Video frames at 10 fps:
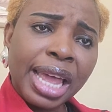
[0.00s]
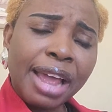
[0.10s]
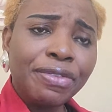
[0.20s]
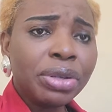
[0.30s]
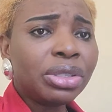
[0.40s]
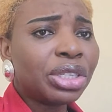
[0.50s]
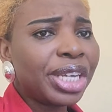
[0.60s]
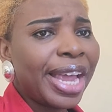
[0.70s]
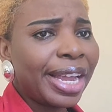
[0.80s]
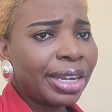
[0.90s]
Have you
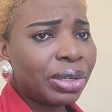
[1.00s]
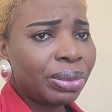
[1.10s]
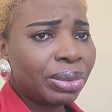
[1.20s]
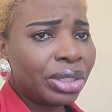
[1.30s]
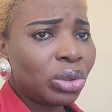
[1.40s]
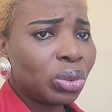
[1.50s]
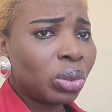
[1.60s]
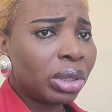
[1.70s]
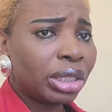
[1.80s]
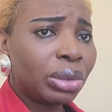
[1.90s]
checked your
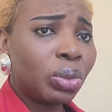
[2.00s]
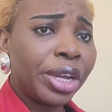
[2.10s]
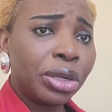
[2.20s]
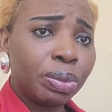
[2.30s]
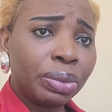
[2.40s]
wristwatch where you